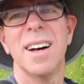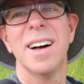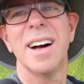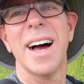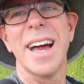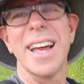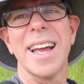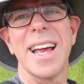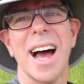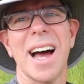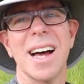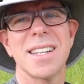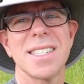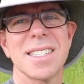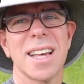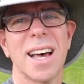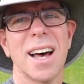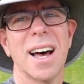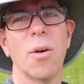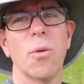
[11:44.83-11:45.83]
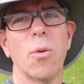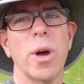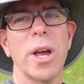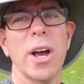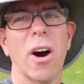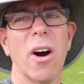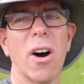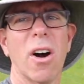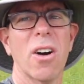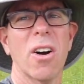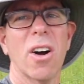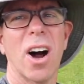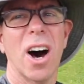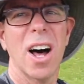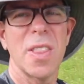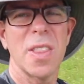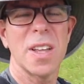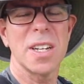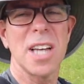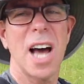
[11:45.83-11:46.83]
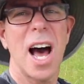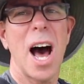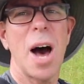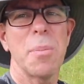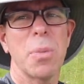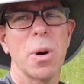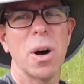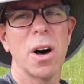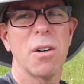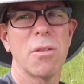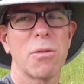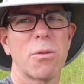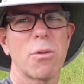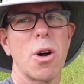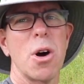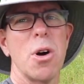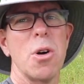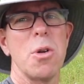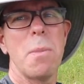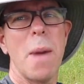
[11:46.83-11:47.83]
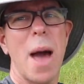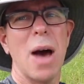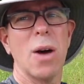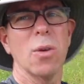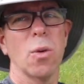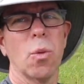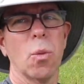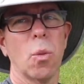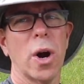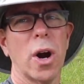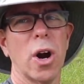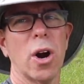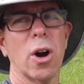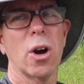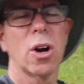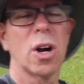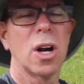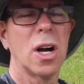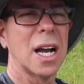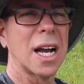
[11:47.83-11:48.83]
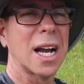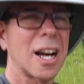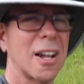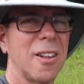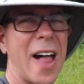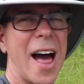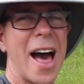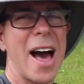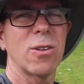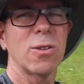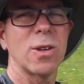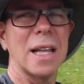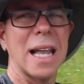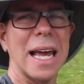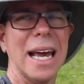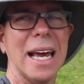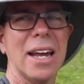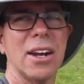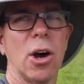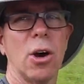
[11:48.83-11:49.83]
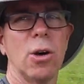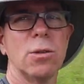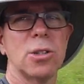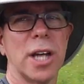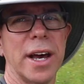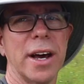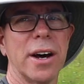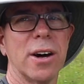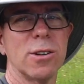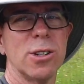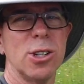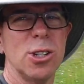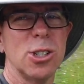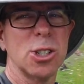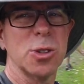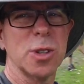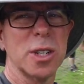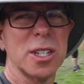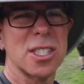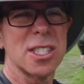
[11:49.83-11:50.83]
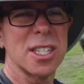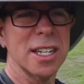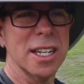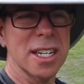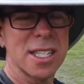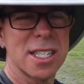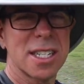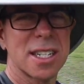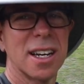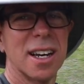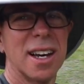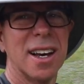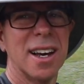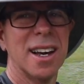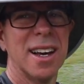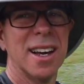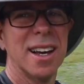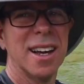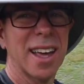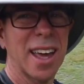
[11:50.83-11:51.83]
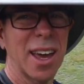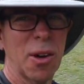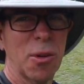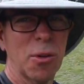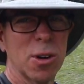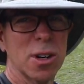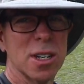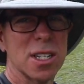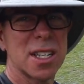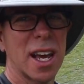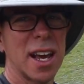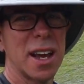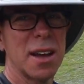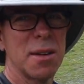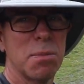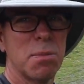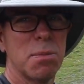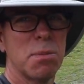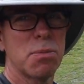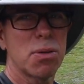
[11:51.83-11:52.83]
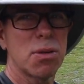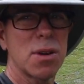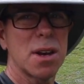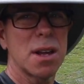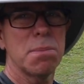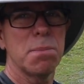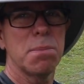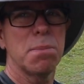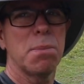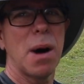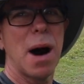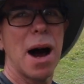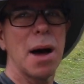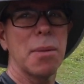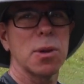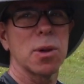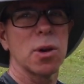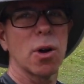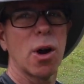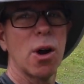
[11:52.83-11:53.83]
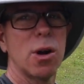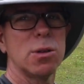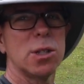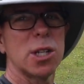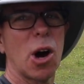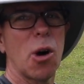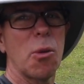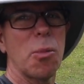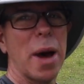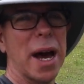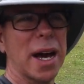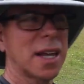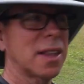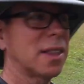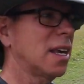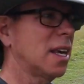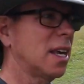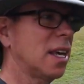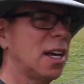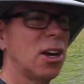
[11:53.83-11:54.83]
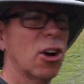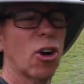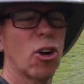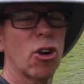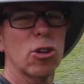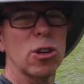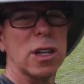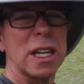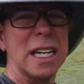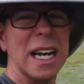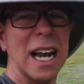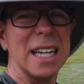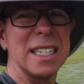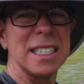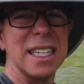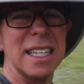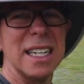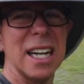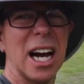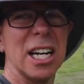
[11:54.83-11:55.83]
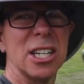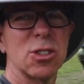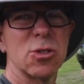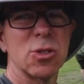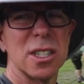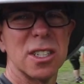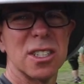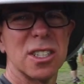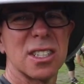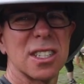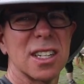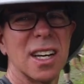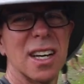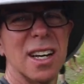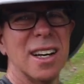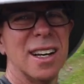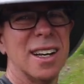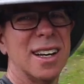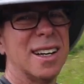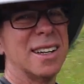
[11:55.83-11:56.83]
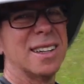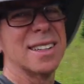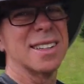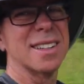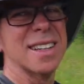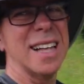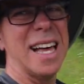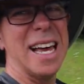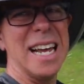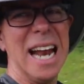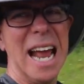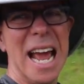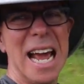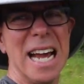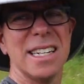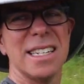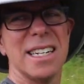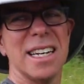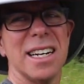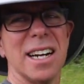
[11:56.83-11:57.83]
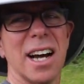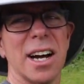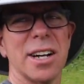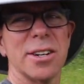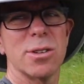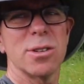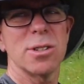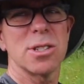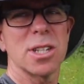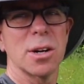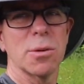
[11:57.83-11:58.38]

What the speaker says: Hey guys, we are on the top of Roan Mountain where Cloudland Hotel used to exist. It was a pretty popular hotel back in the early 1900s, late 1800s.